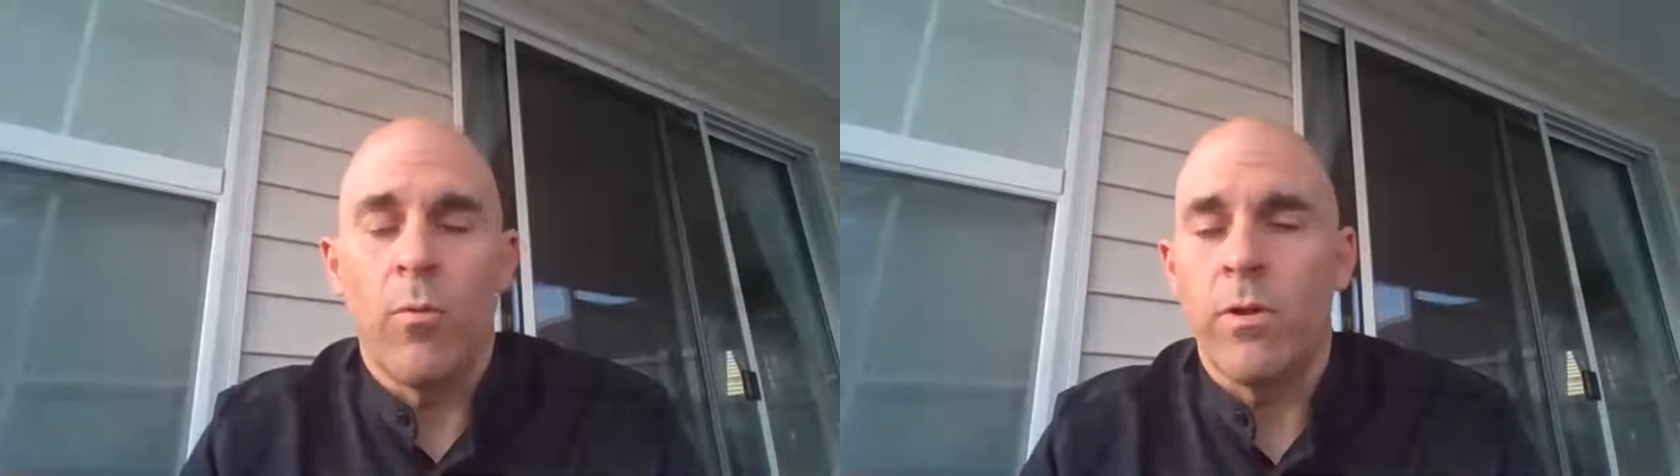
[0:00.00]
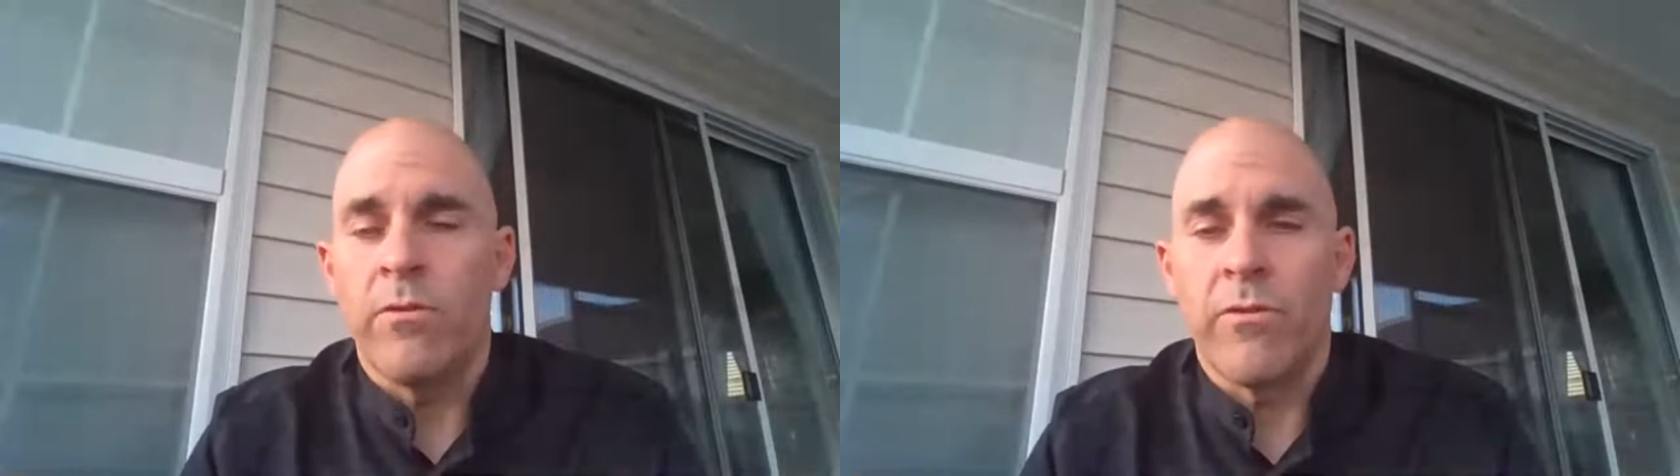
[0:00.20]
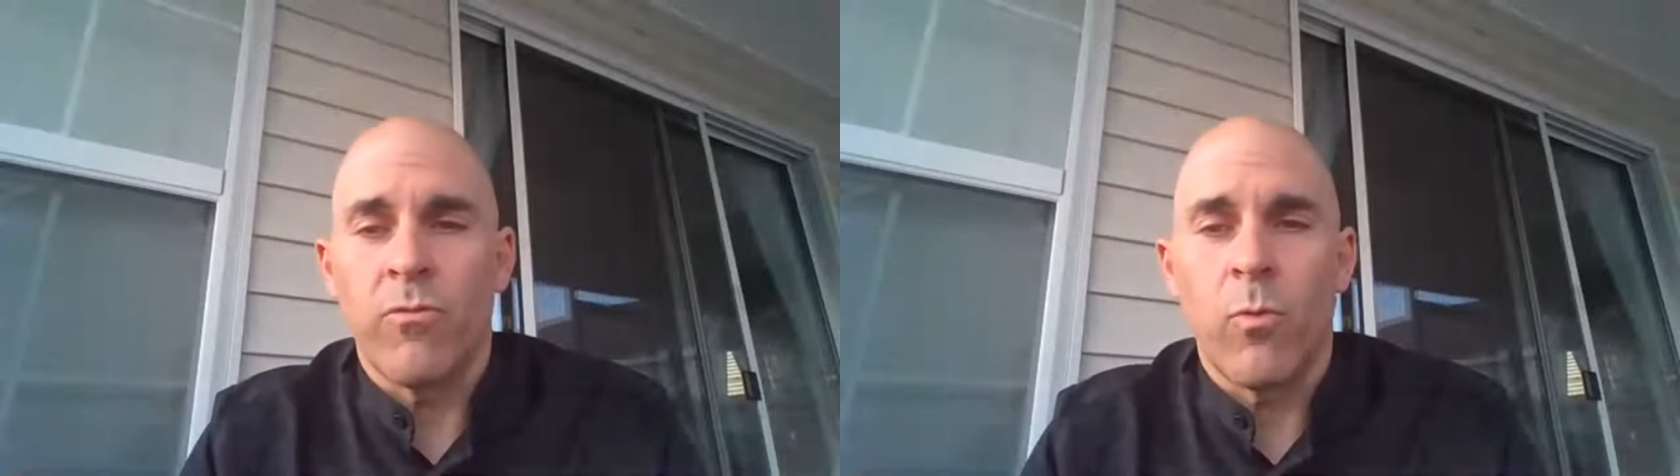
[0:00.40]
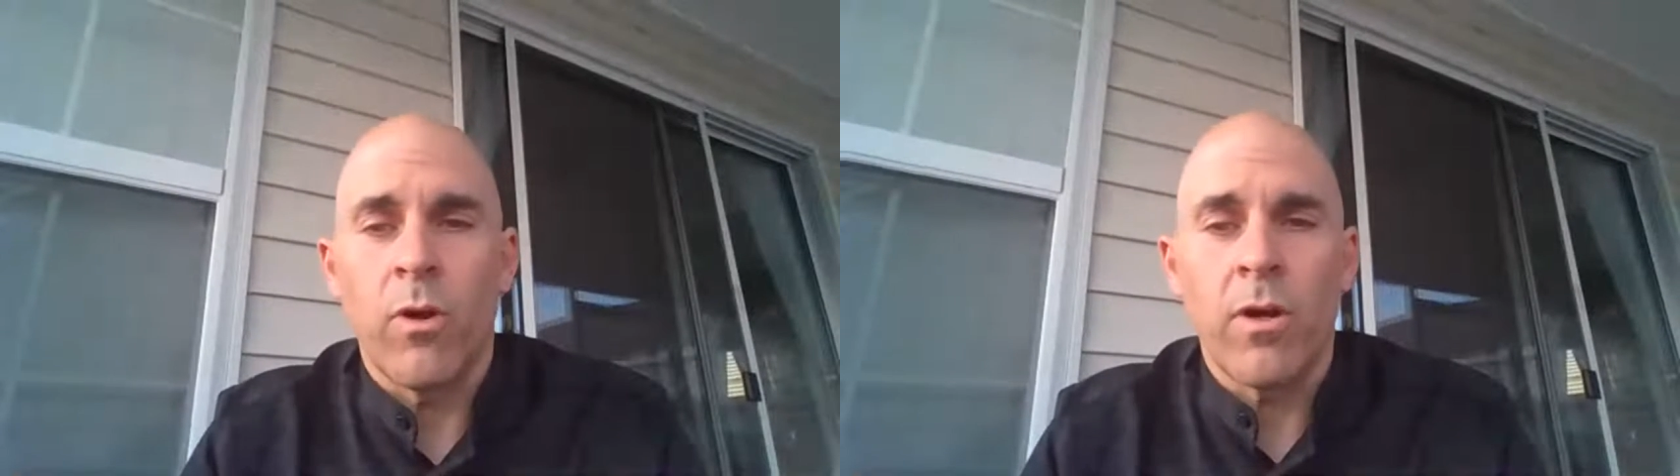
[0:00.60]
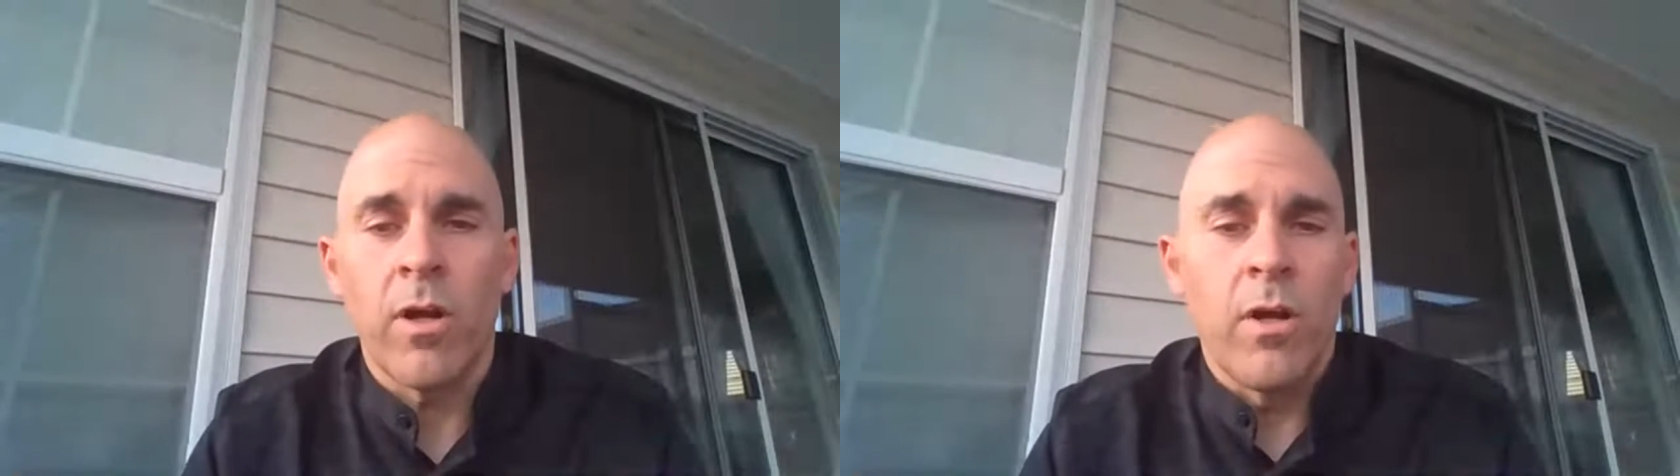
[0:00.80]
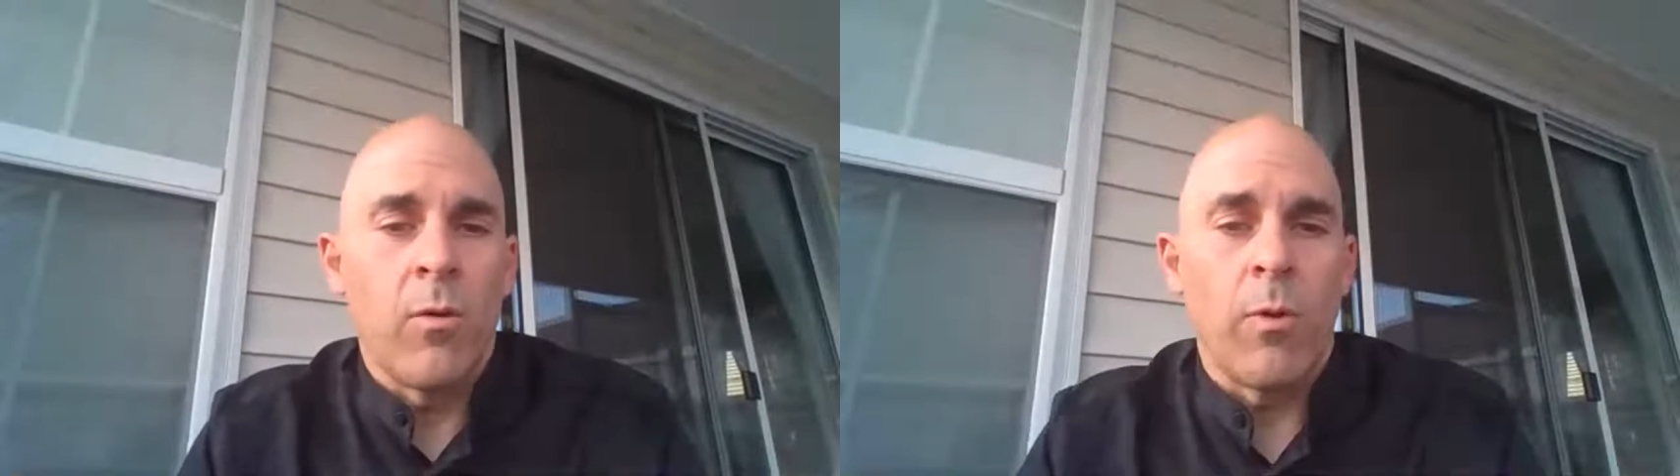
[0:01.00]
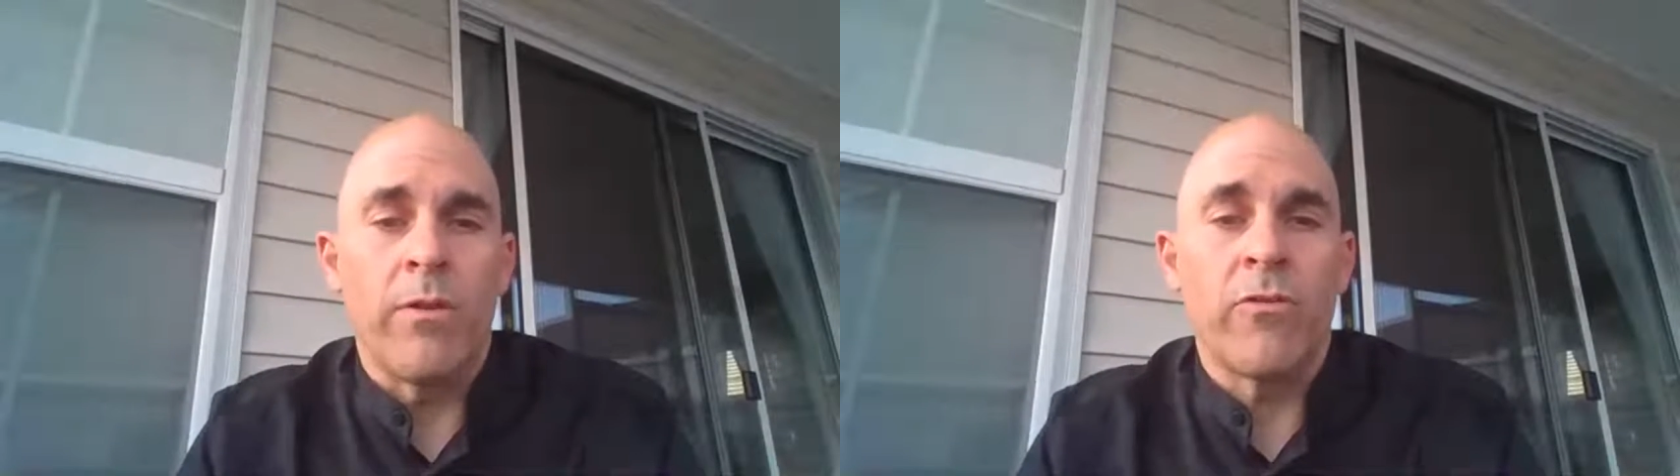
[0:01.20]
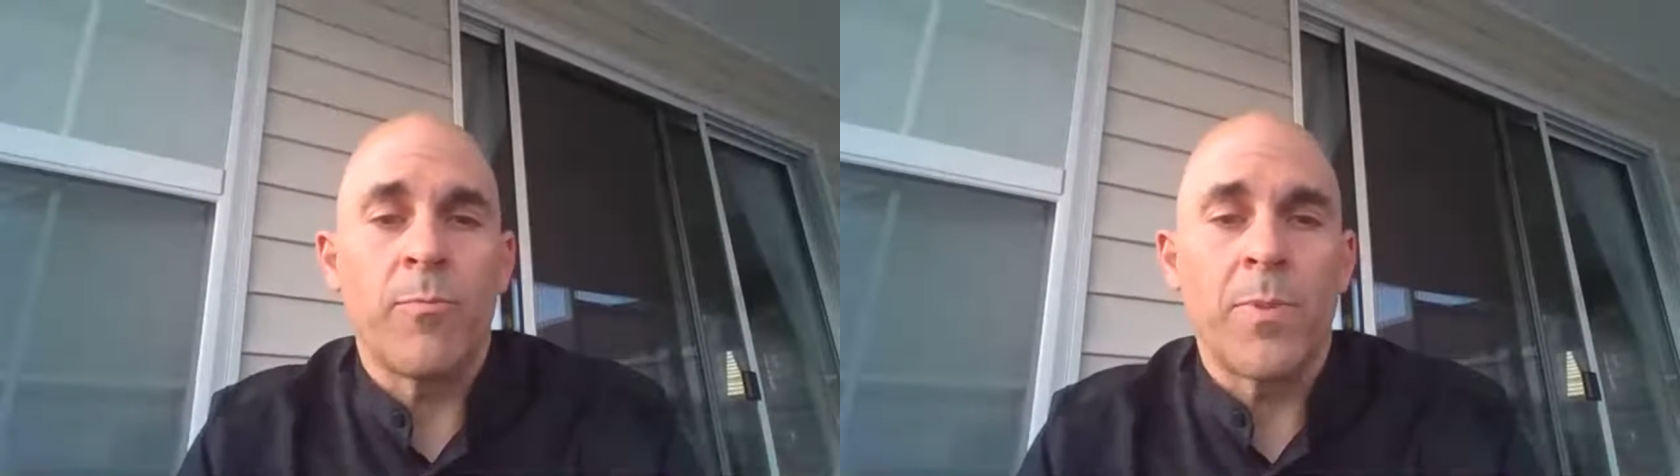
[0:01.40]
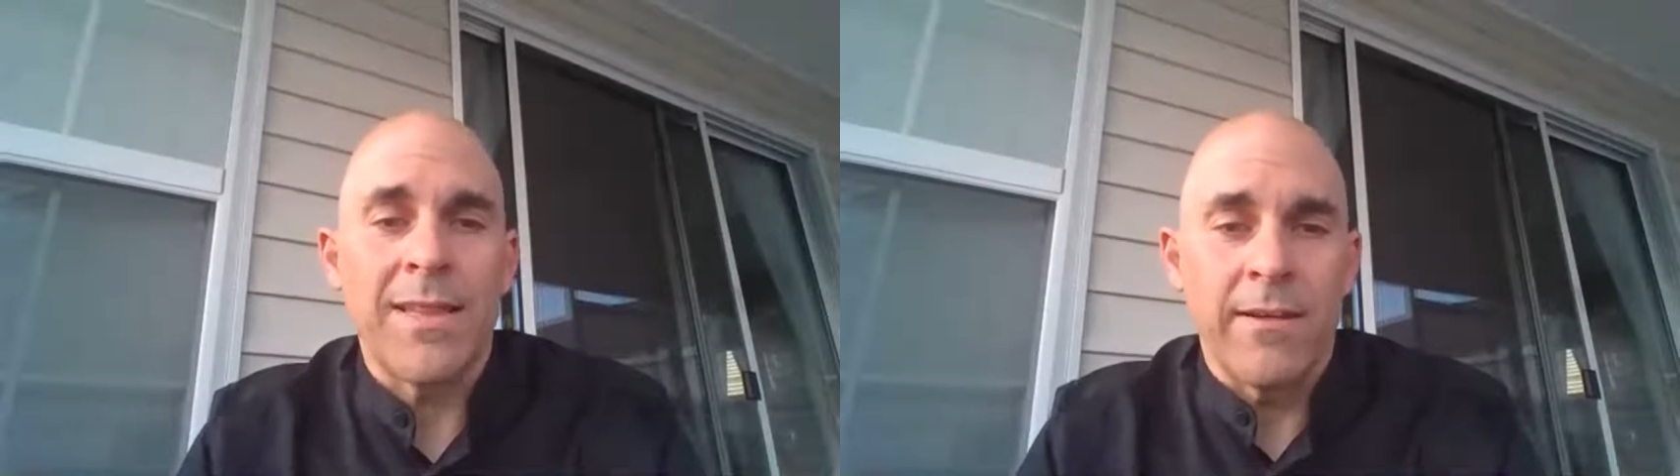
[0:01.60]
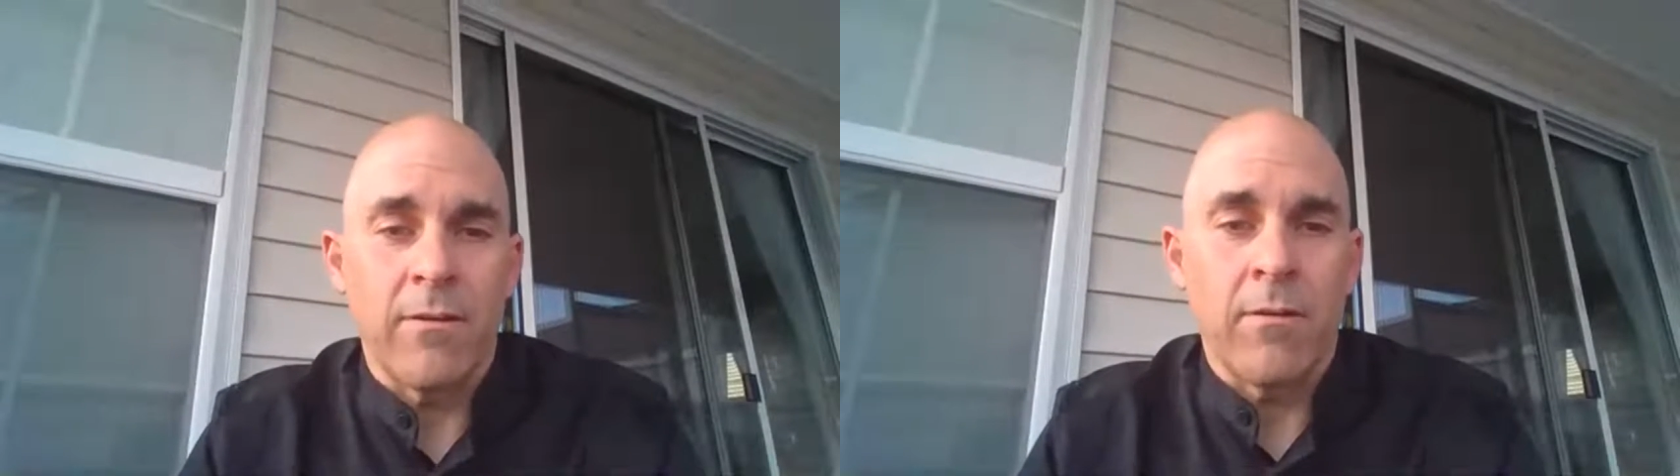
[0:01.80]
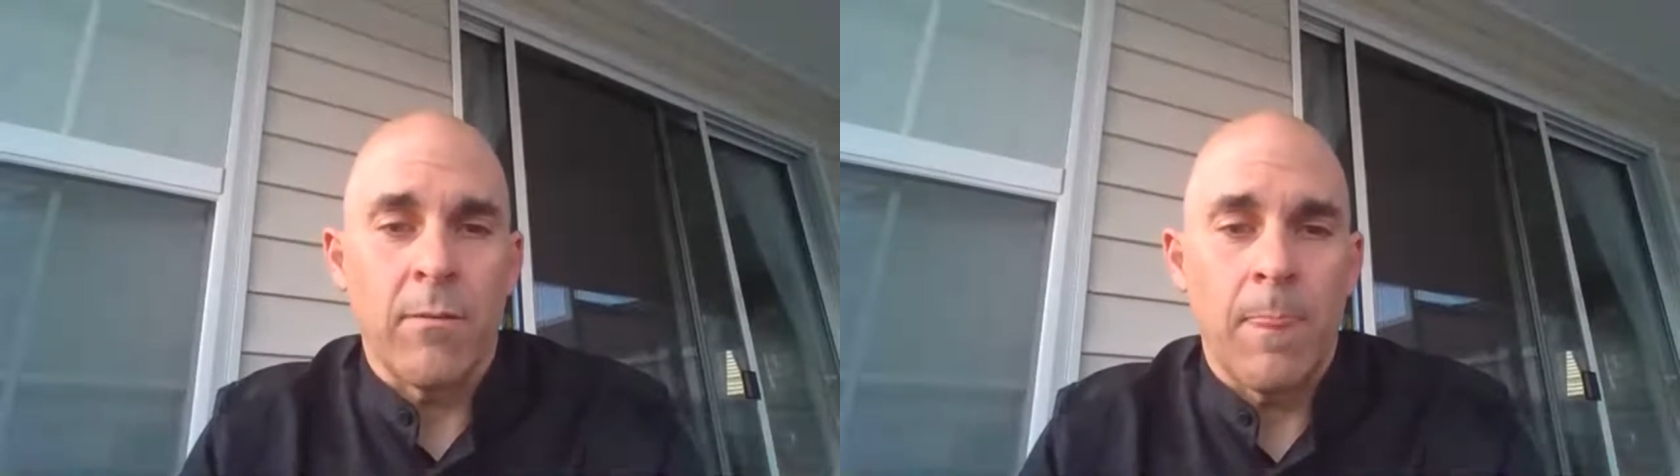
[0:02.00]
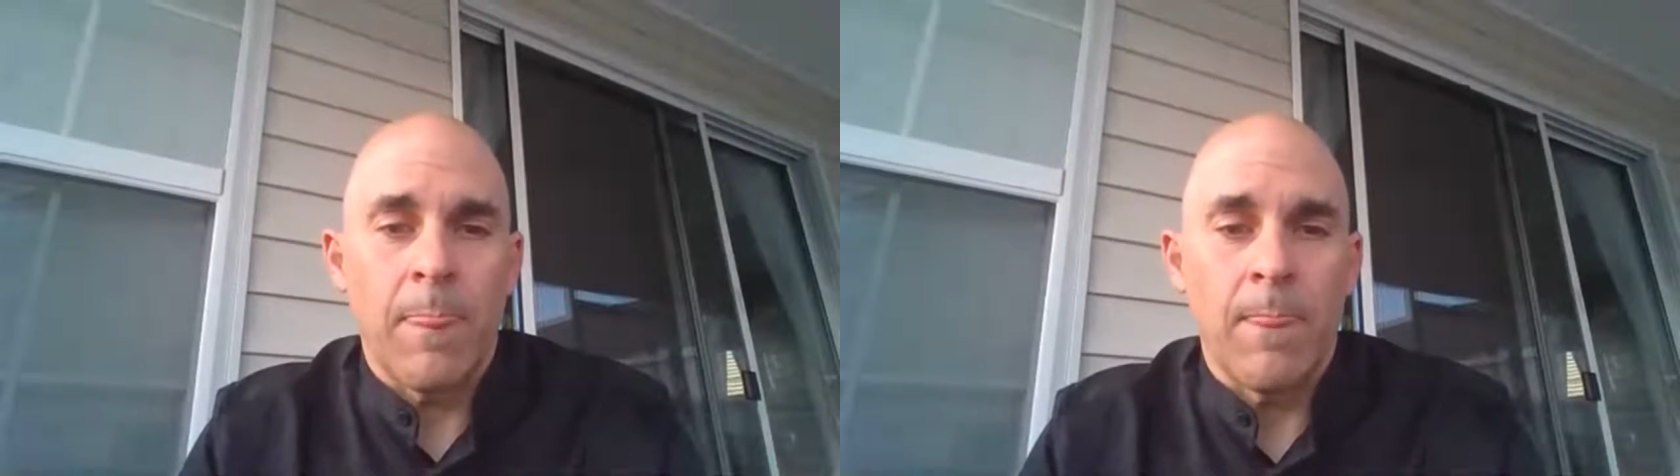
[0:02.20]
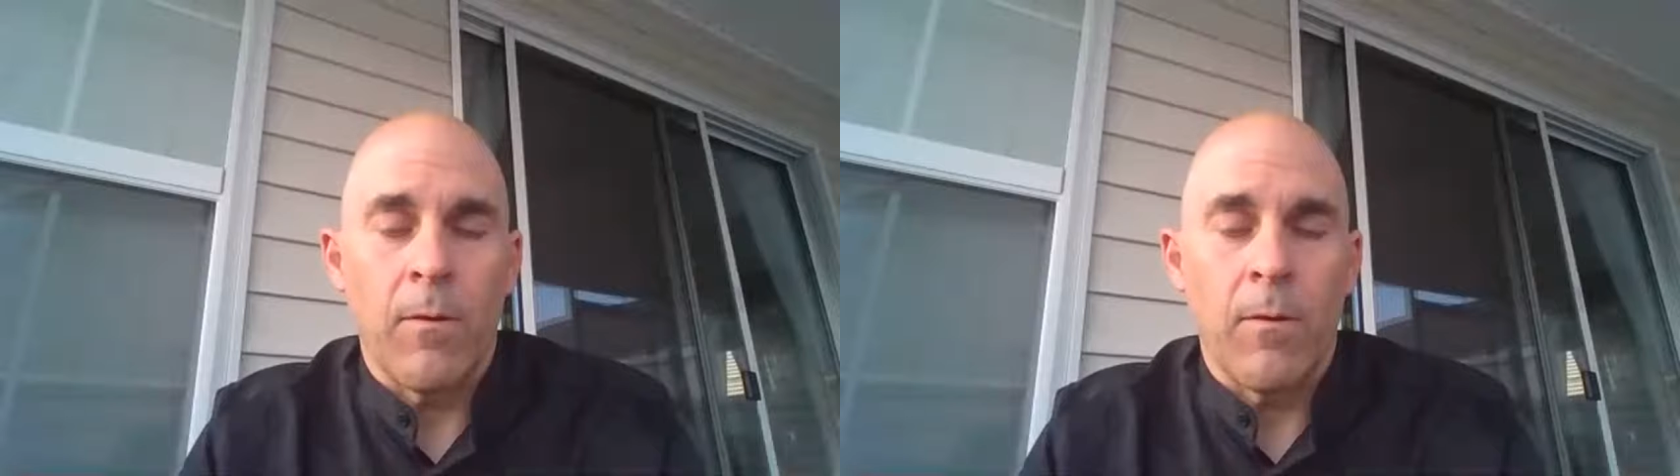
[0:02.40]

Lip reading: whether it's work, whether it's political.